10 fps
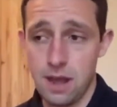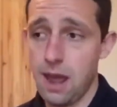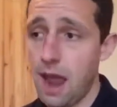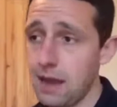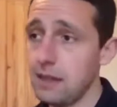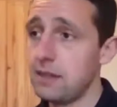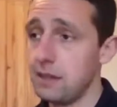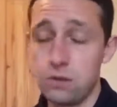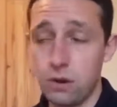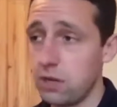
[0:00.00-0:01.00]

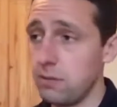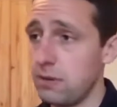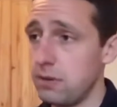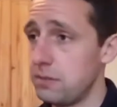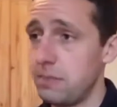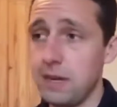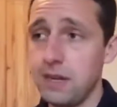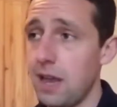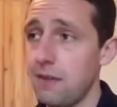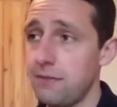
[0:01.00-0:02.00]
Anything, documents,
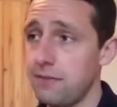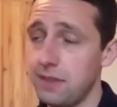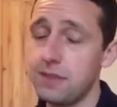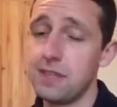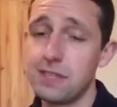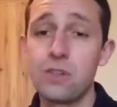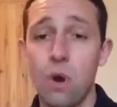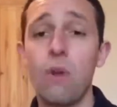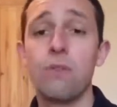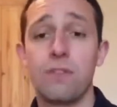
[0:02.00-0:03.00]
PDF. Yeah. This is
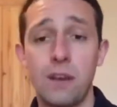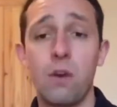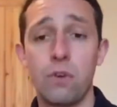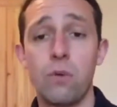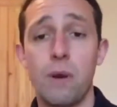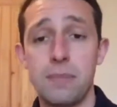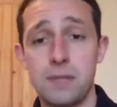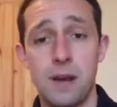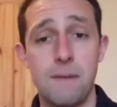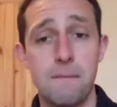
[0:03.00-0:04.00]
content on your
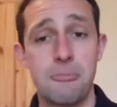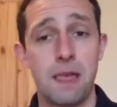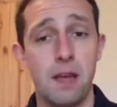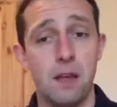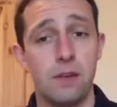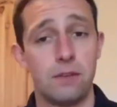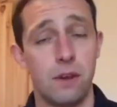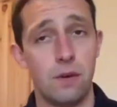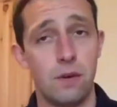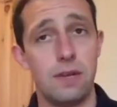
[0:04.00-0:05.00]
website. Yeah.
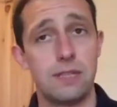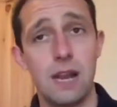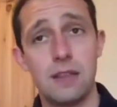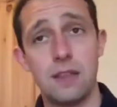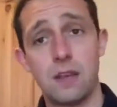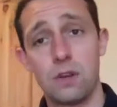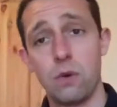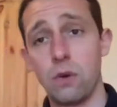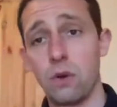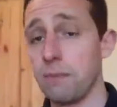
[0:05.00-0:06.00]
So it's anything that
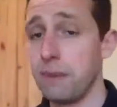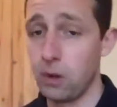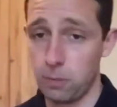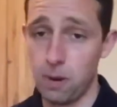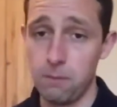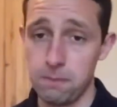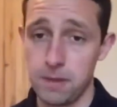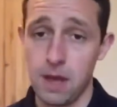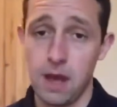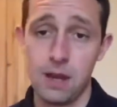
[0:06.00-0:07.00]
Google can pick up on,
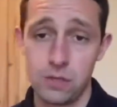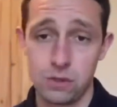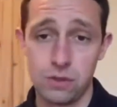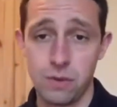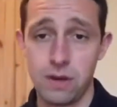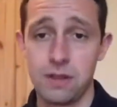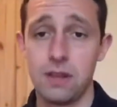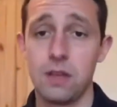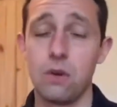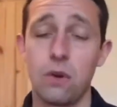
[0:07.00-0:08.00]
and it's also anything
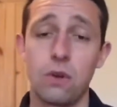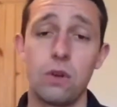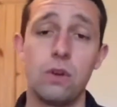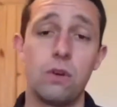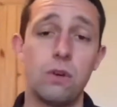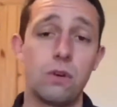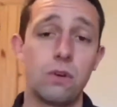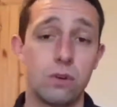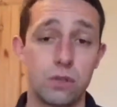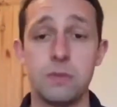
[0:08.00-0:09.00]
that your your
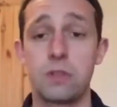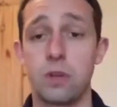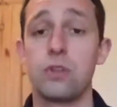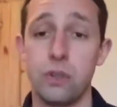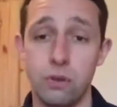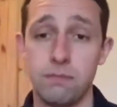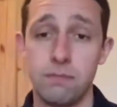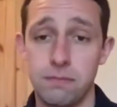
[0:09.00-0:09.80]
customers consume.